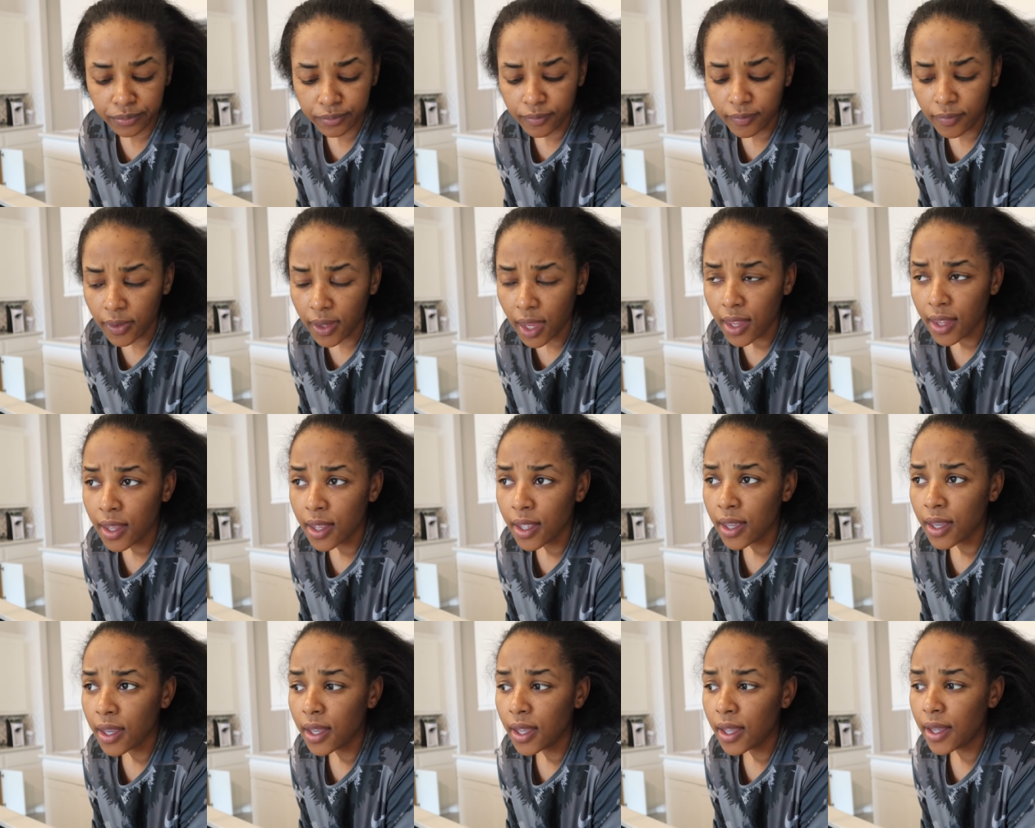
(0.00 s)

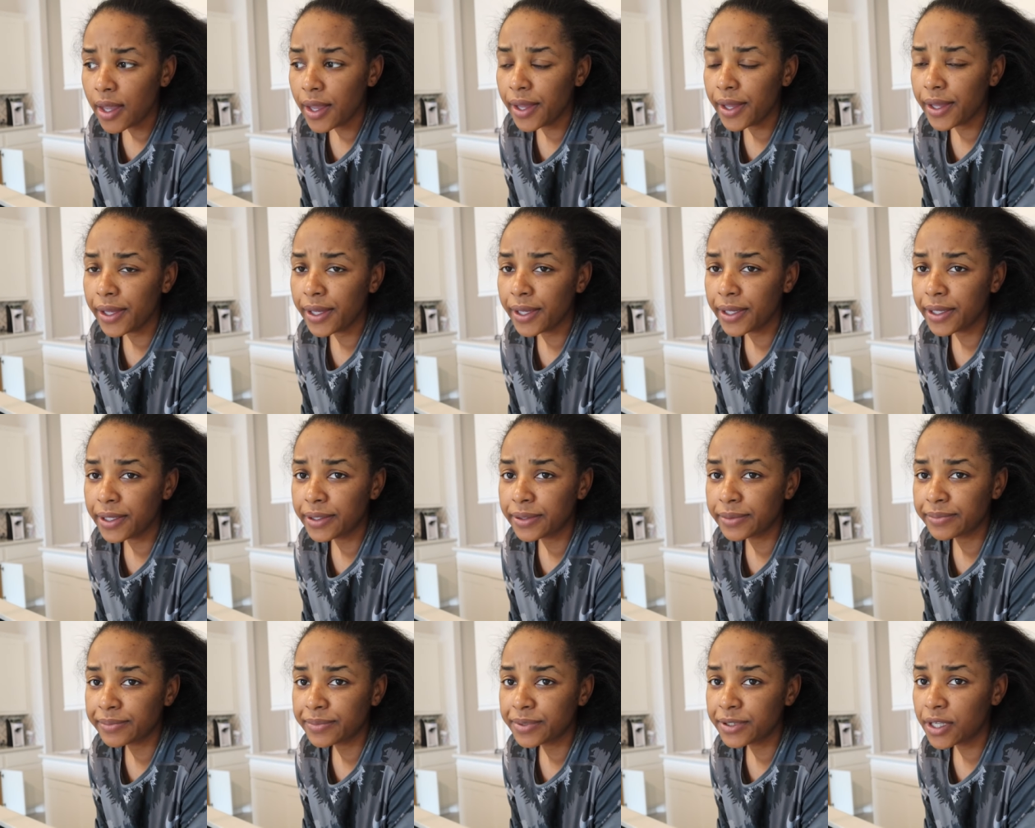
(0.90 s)

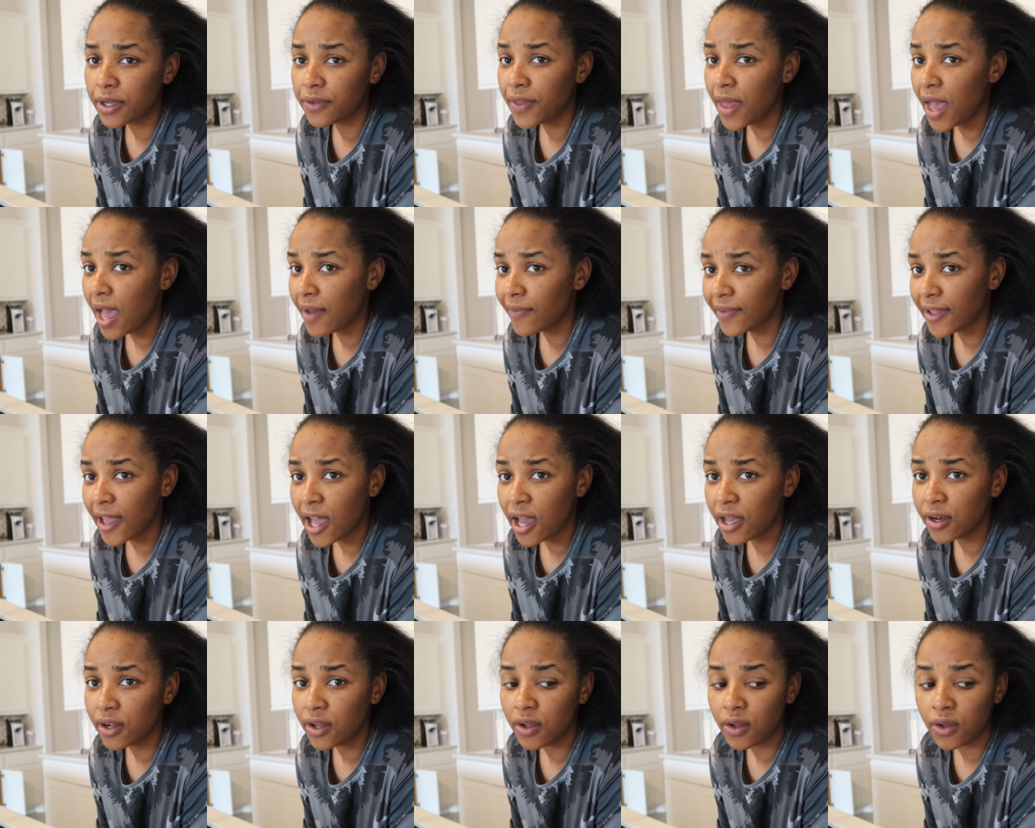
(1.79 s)
Um, so the
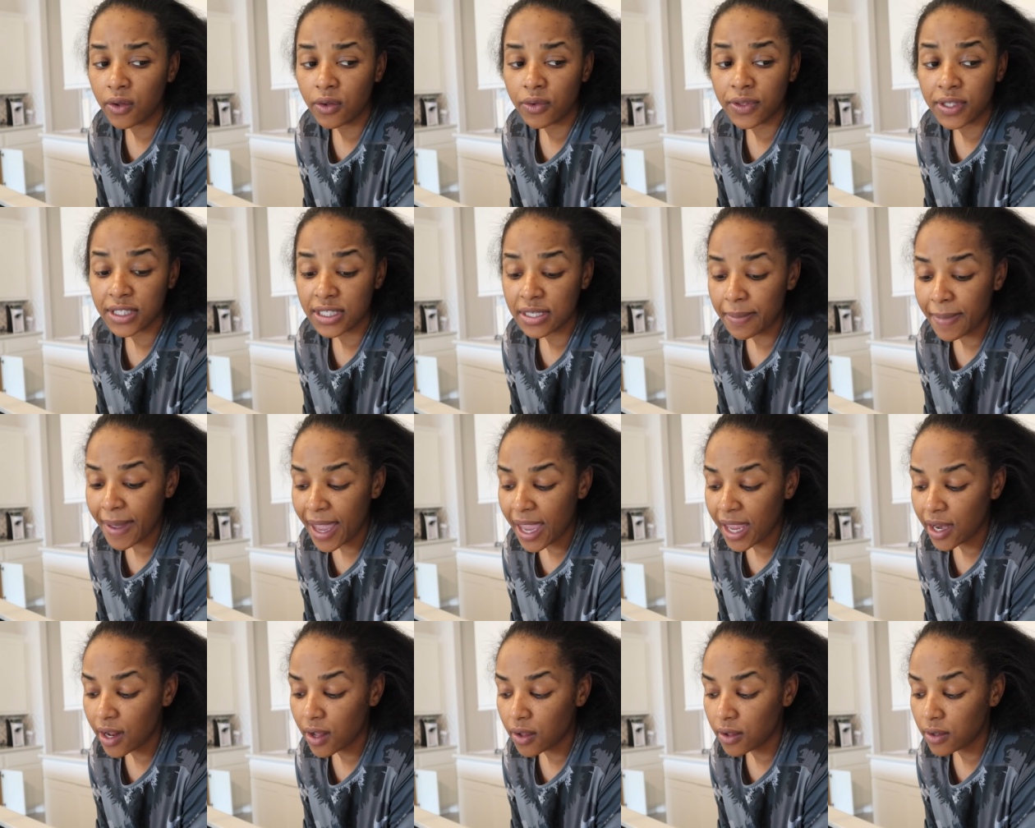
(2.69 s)
avocado, the
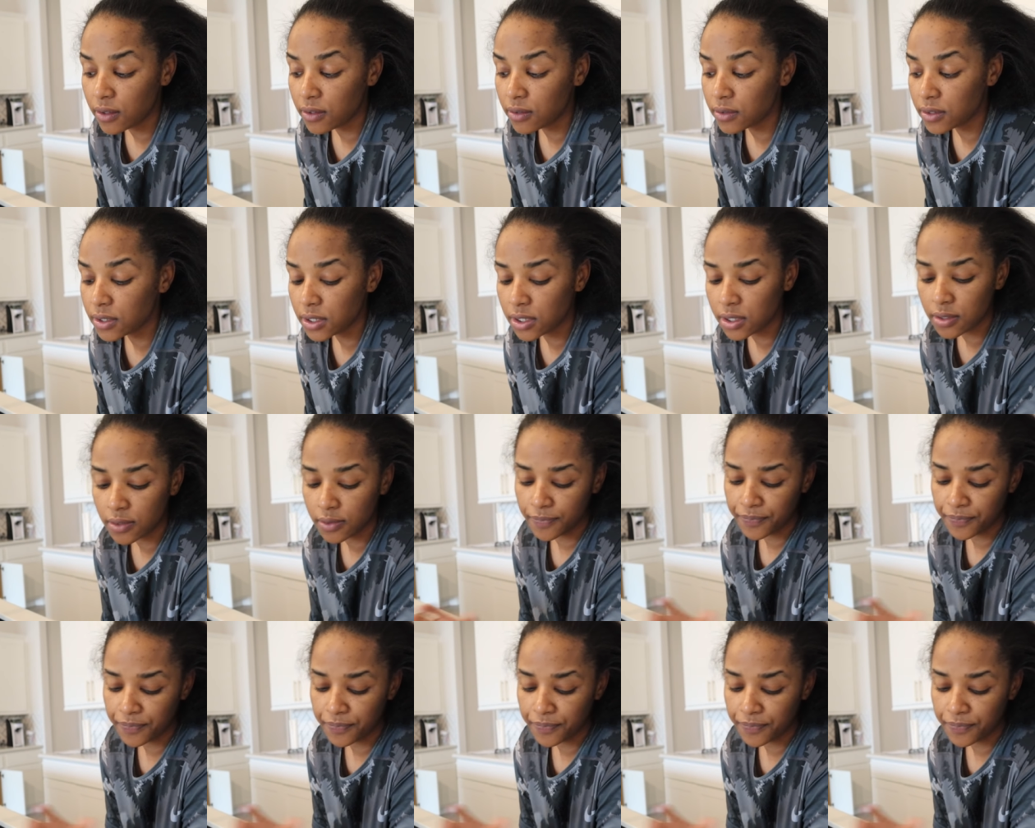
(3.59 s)
tomatoes.